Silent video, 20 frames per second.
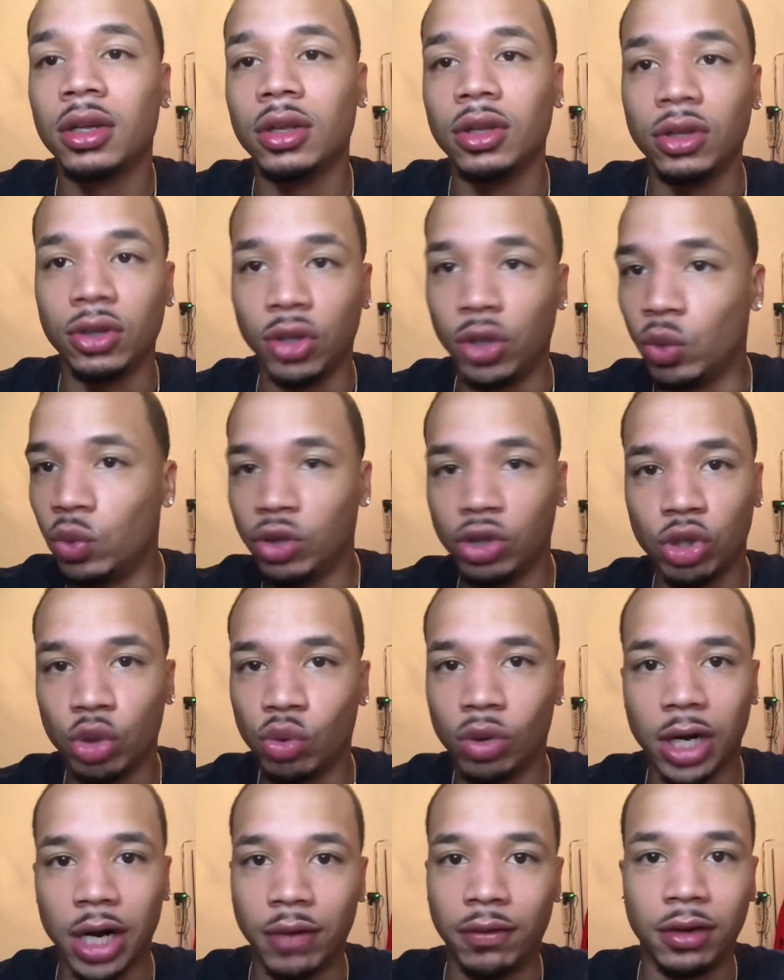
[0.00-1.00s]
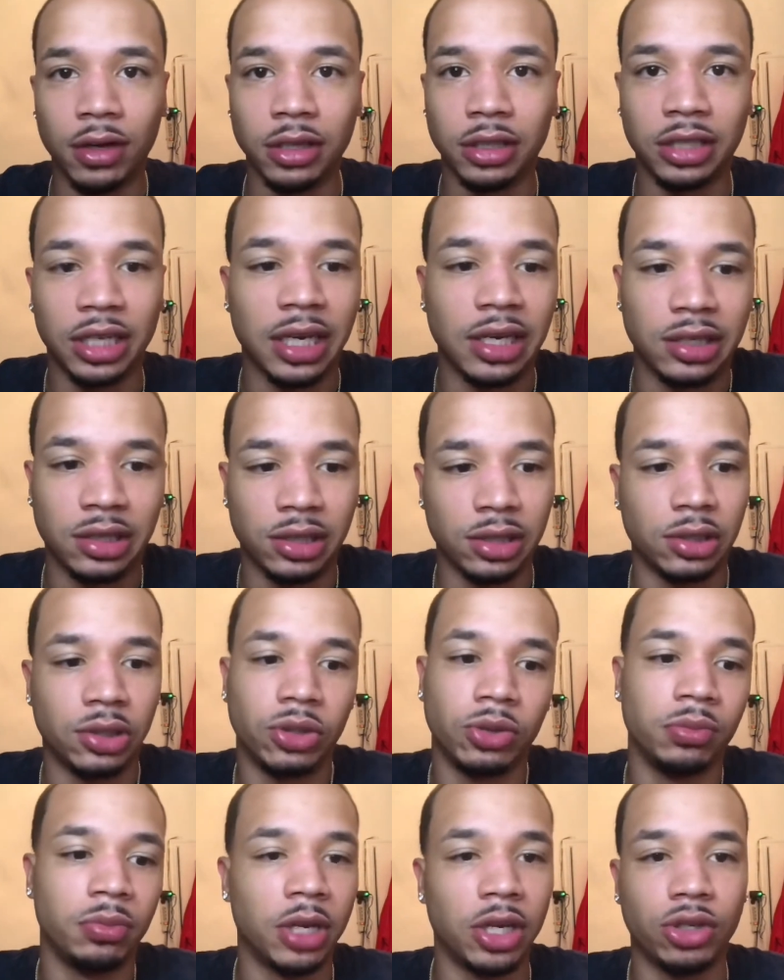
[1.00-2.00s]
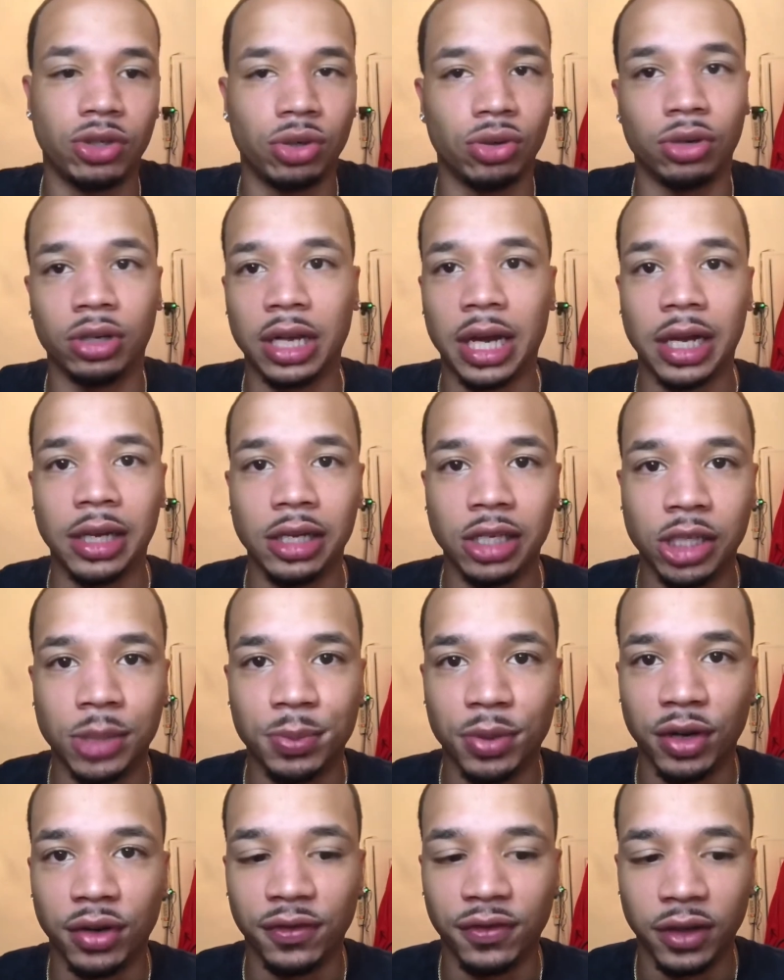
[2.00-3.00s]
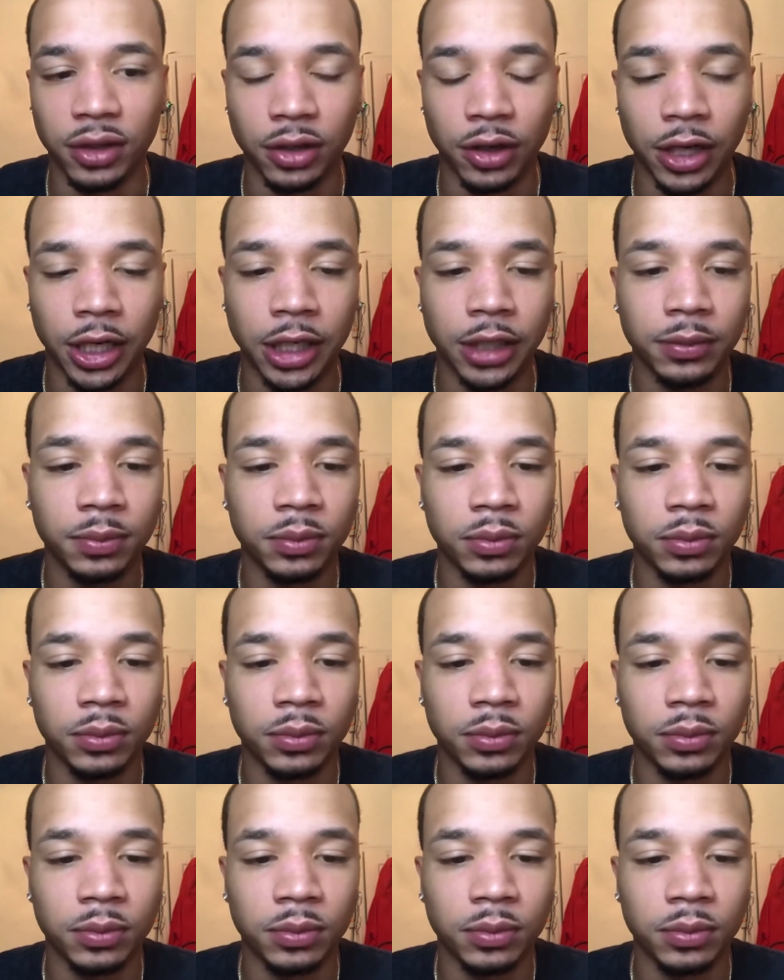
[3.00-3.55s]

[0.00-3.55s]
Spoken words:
you will do whatever it takes to make sure that it's perfect, all right?